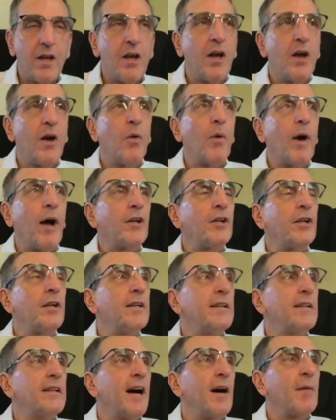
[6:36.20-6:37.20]
Well,
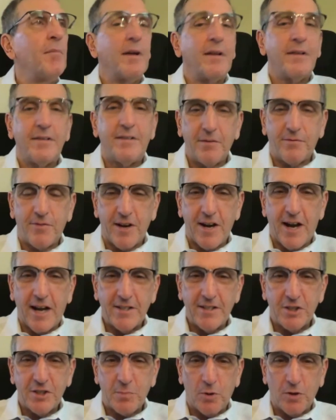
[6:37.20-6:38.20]
different kinds
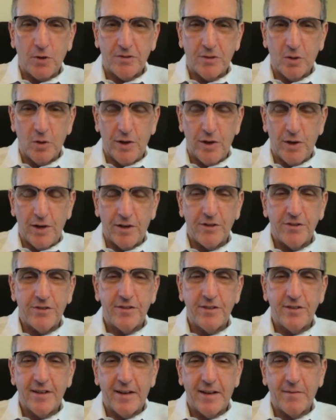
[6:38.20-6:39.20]
of sports
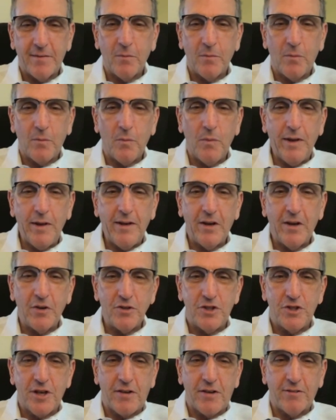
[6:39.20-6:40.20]
lawyers. We
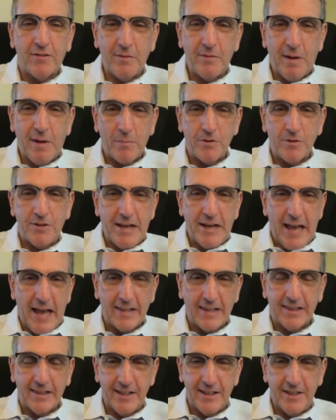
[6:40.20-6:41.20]
don't generally represent
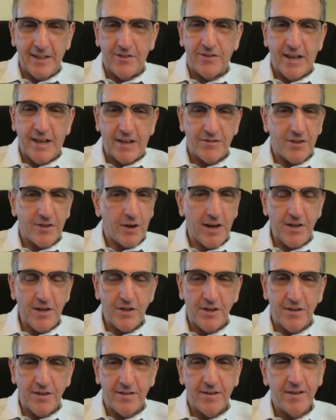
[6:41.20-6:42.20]
athletes as their
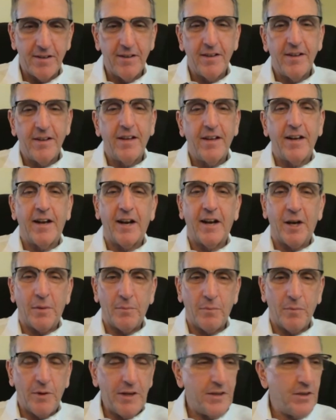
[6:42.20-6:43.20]
agent.
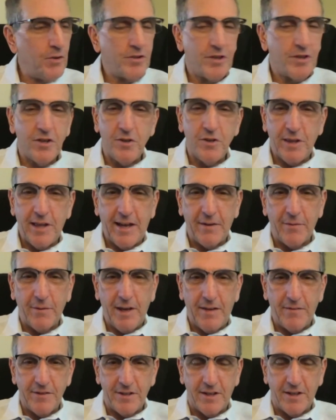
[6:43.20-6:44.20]
We used to do that. We
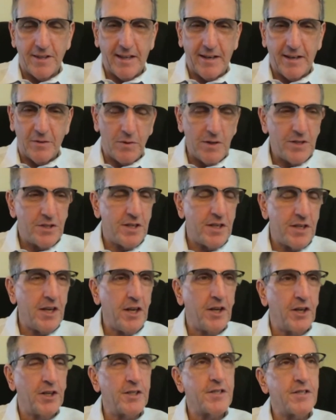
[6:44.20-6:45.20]
haven't done that in recent
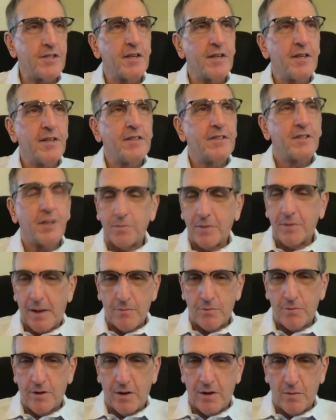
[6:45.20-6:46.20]
years.
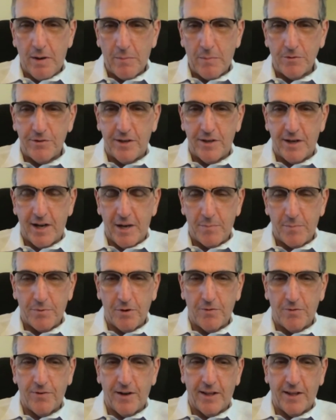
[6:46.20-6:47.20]
Sometimes when I'll represent a
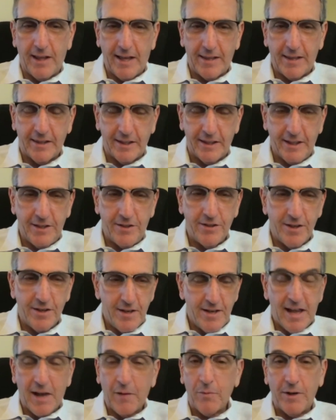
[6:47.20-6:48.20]
high-profile athlete
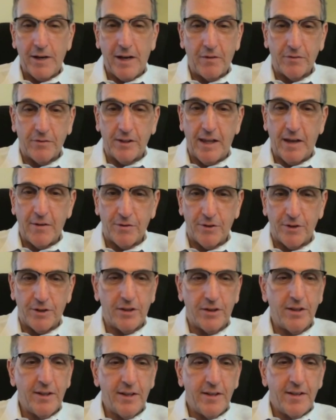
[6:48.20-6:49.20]
at whatever
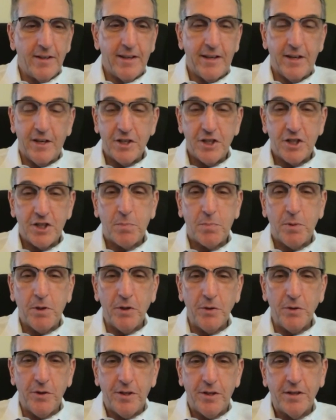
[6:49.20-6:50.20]
level in a
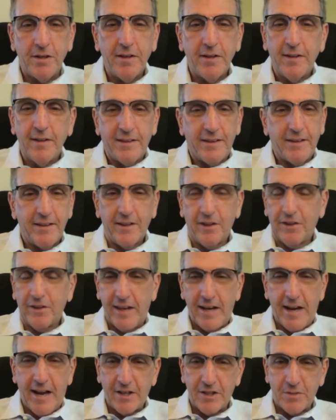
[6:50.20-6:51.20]
dispute, he'll
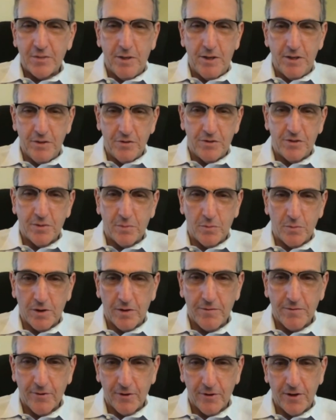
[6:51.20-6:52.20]
then ask me to do some
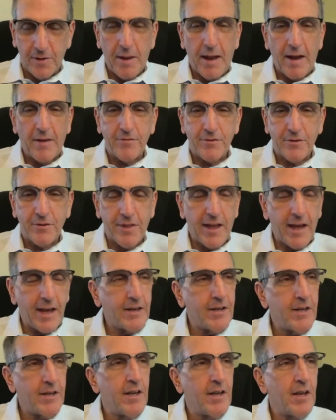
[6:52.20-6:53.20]
work for him after
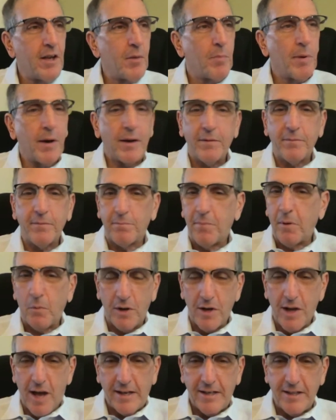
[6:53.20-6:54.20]
that. But
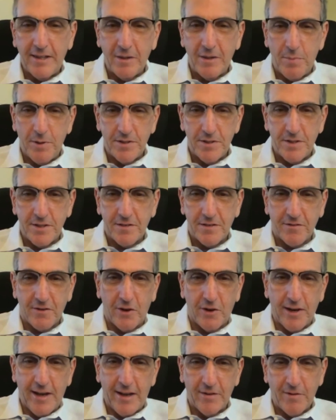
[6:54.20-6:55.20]
we're not in the business of
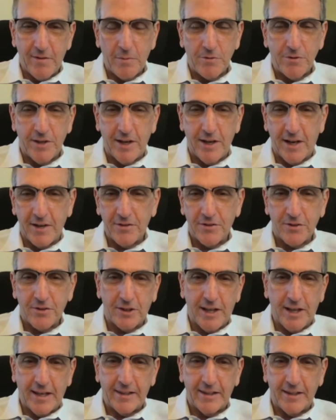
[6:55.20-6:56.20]
going out and representing high
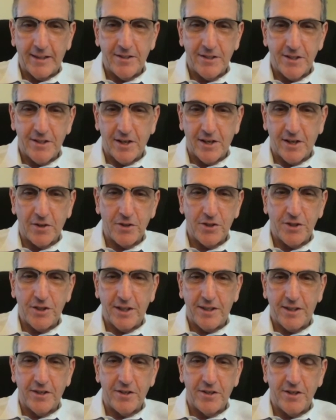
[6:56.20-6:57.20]
school athletes to
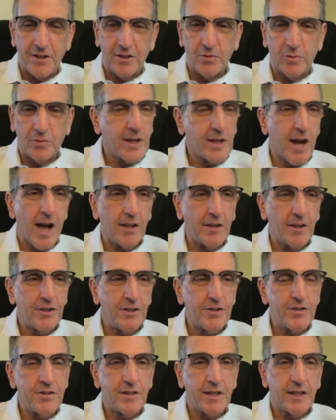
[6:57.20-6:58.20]
negotiate their deals with
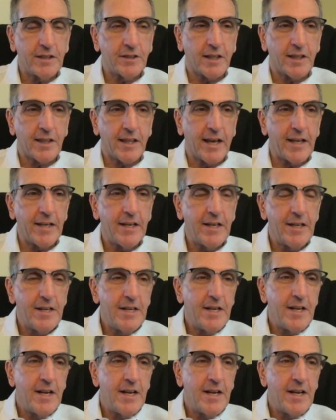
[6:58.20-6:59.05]
colleges, things like that.